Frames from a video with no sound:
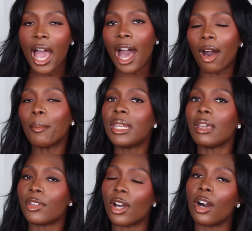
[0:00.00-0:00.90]
How many
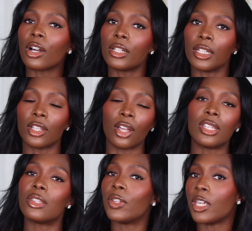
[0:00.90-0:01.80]
of y'all clicked on
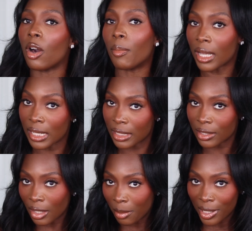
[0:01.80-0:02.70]
this video because of
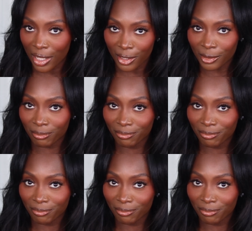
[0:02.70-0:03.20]
the thumbnail?